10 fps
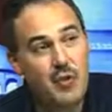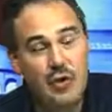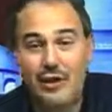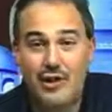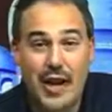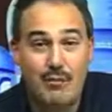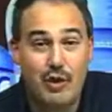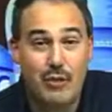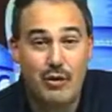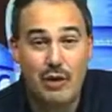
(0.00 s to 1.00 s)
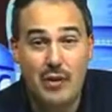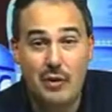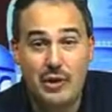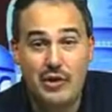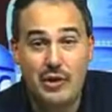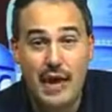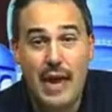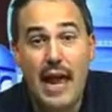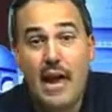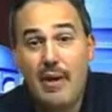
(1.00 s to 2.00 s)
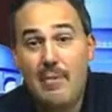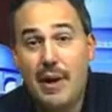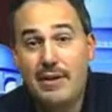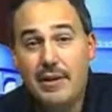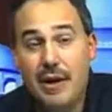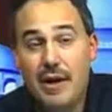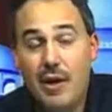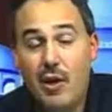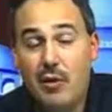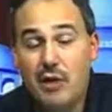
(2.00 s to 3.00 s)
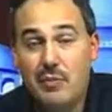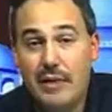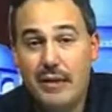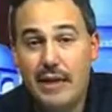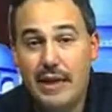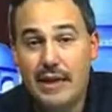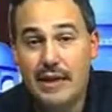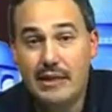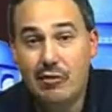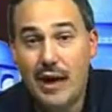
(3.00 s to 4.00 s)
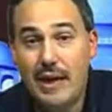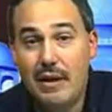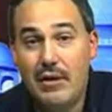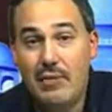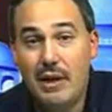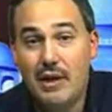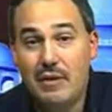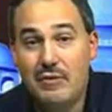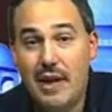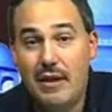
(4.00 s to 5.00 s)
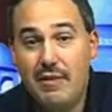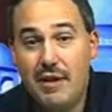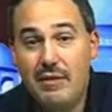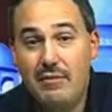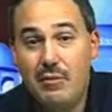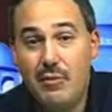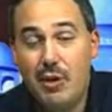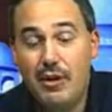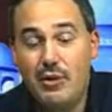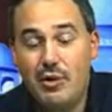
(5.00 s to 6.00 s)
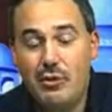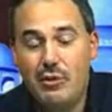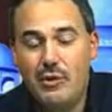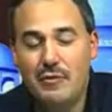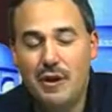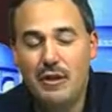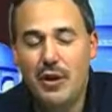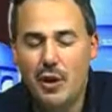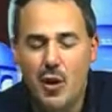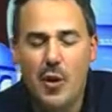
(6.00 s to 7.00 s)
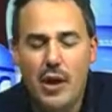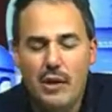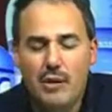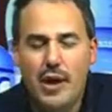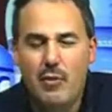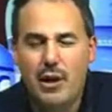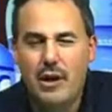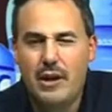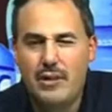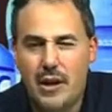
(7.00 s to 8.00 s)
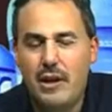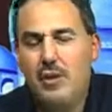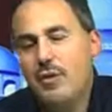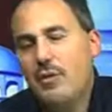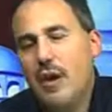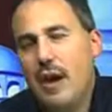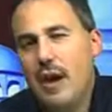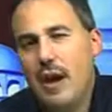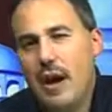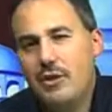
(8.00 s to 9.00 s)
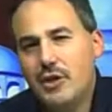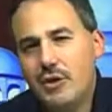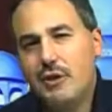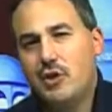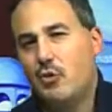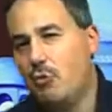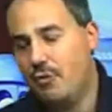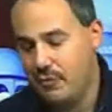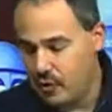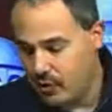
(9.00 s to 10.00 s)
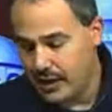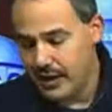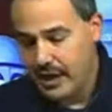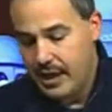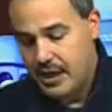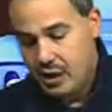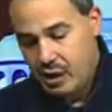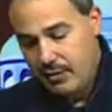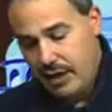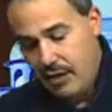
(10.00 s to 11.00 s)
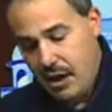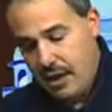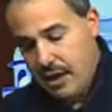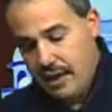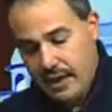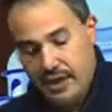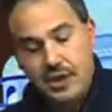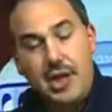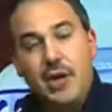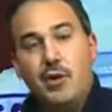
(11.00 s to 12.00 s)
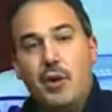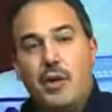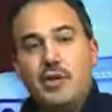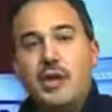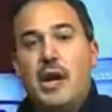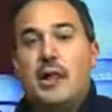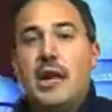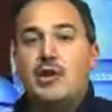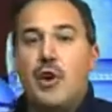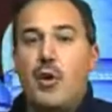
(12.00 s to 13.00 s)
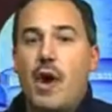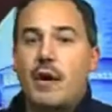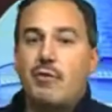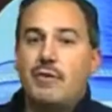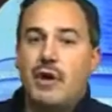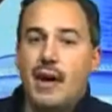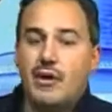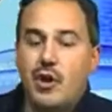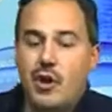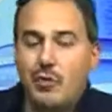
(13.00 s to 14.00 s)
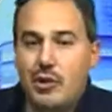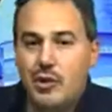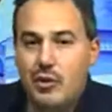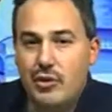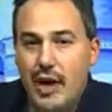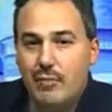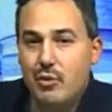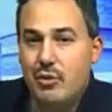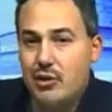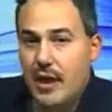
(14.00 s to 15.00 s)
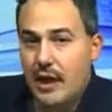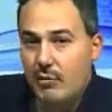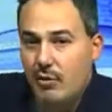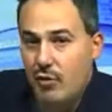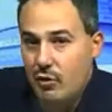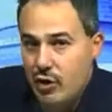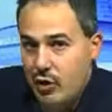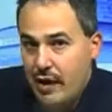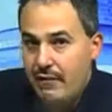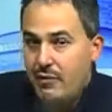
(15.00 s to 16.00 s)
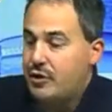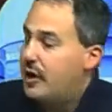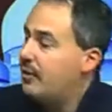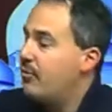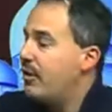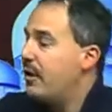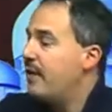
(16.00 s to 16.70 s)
Wood. Sam Shimon's not with us today, but uh, the Holy Spirit is right here in the midst of David and Brother Joseph. And you know, today we're going to continue uh, our series on refuting Shabir Ali. He's not here with us. That's all right. We've got his arguments on tape. You want to say anything before we show that first clip, Brother